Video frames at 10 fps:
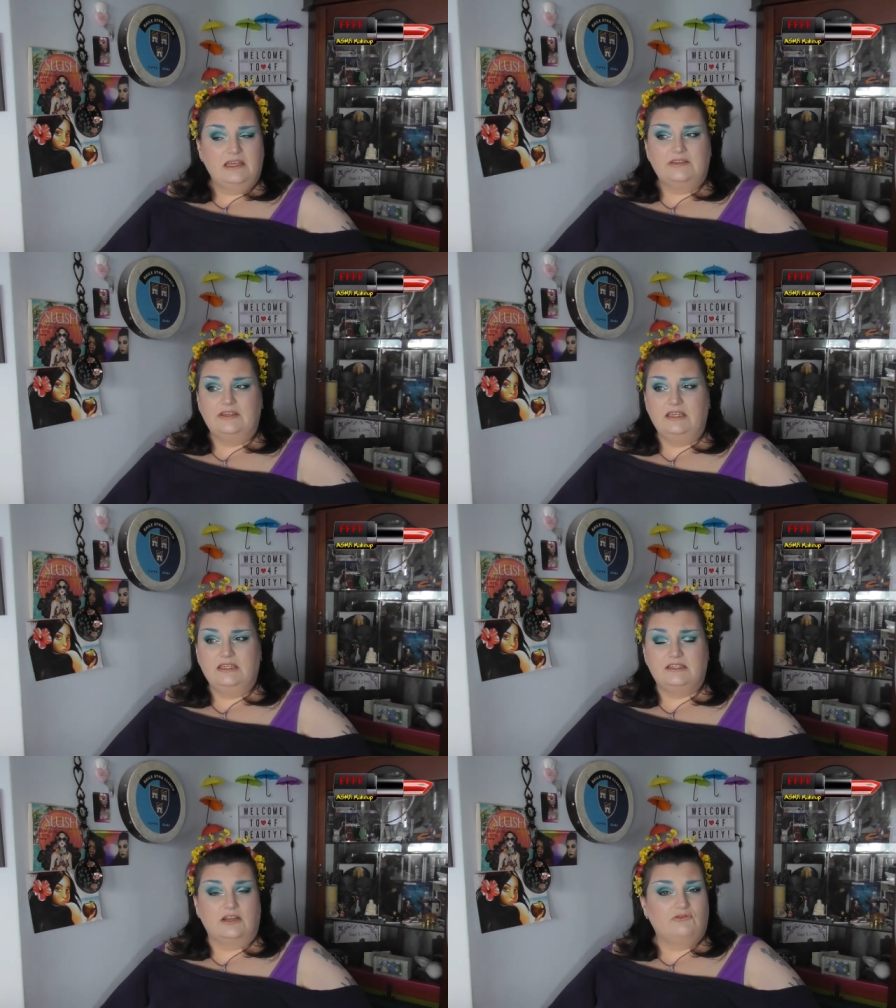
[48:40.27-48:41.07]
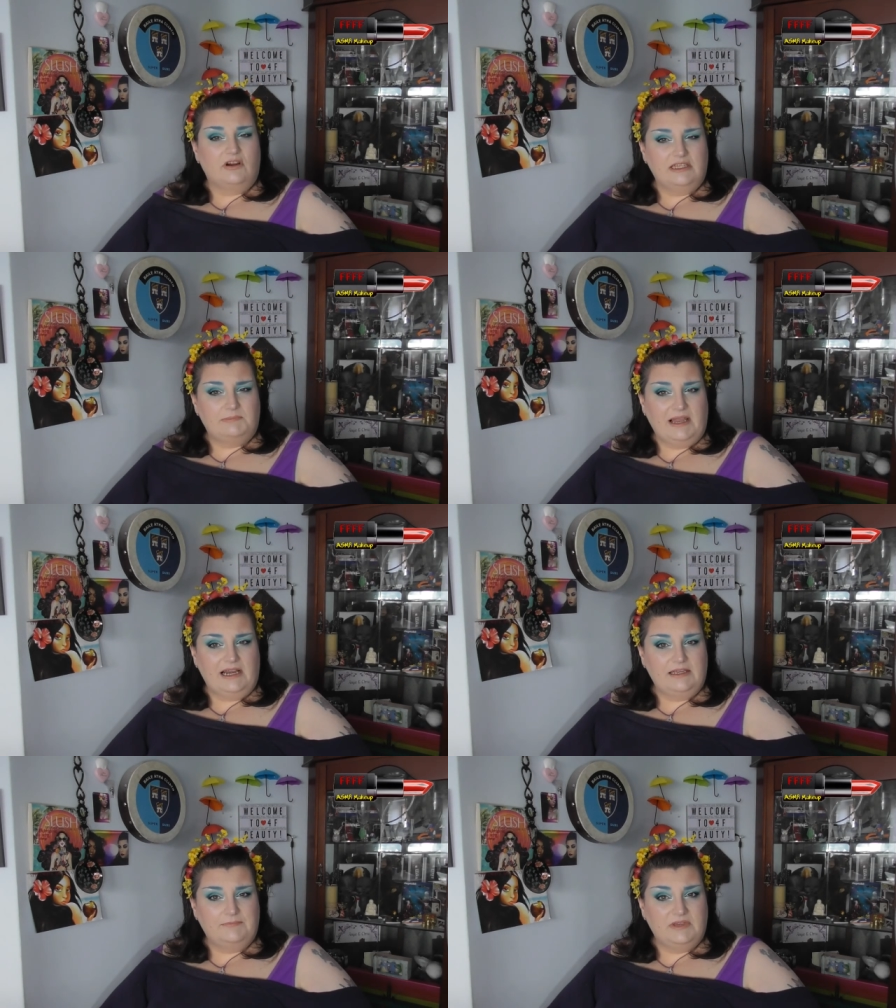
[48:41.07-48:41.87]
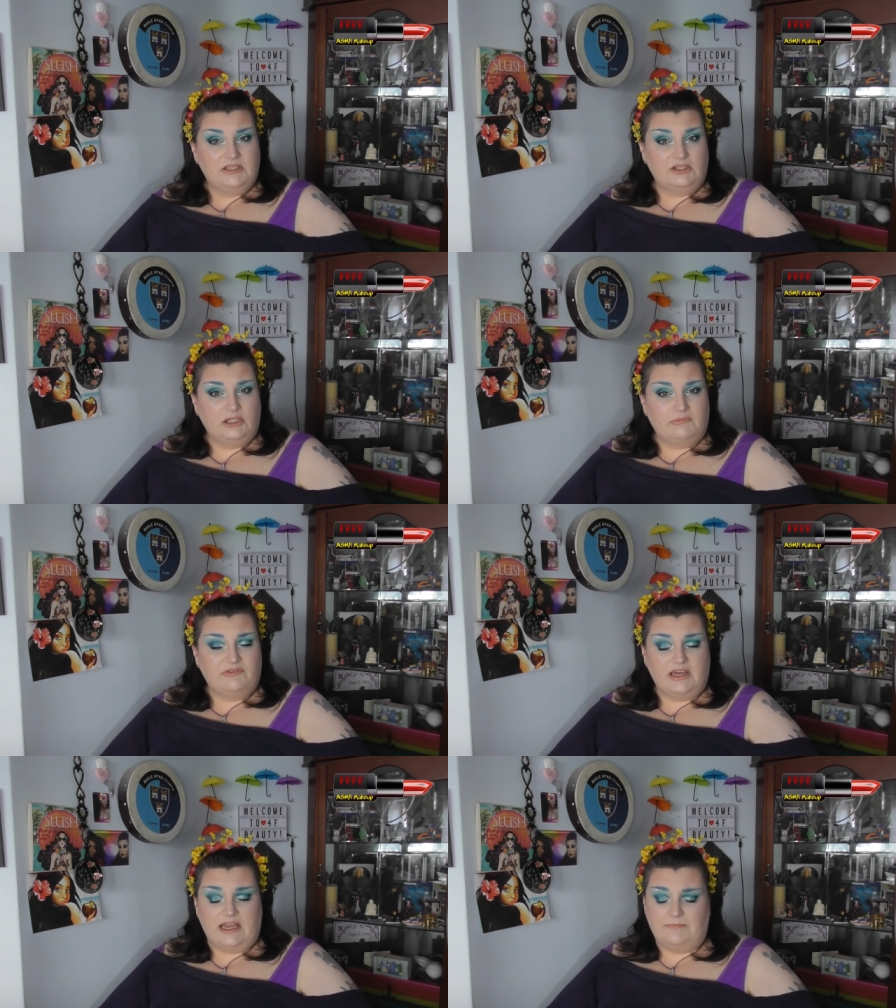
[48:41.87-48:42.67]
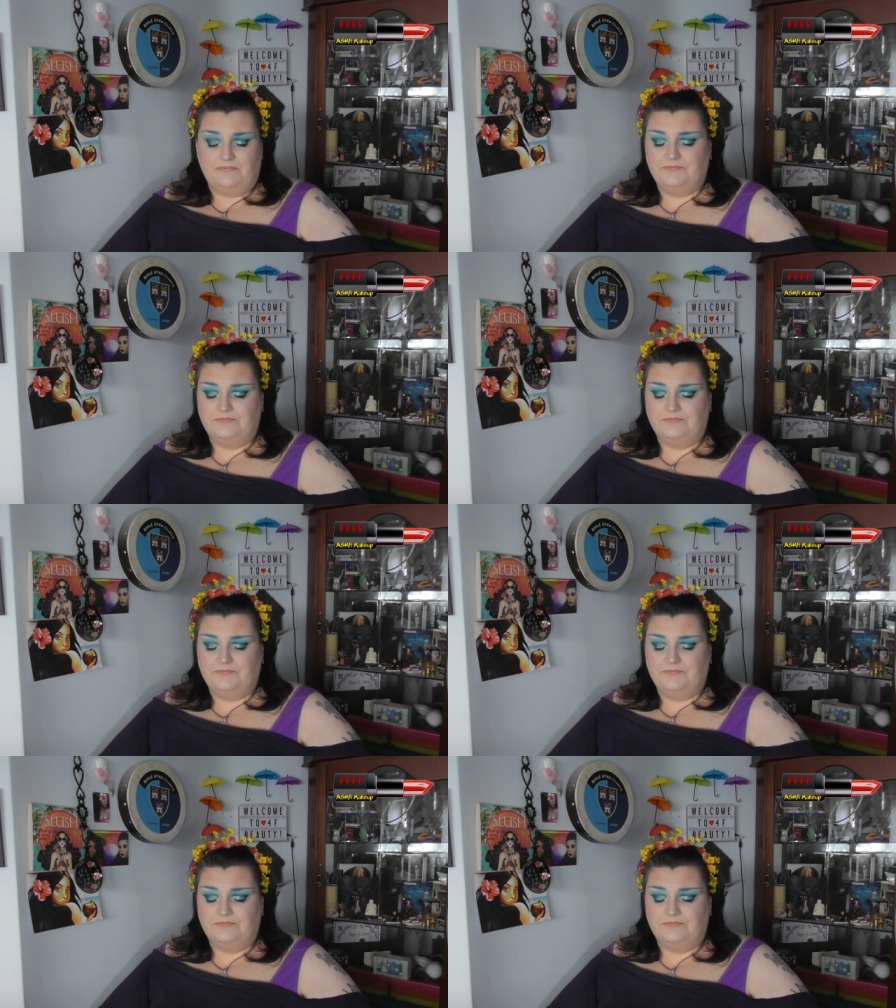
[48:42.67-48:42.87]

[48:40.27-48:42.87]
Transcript: The Sunrise palette is a dupe for that.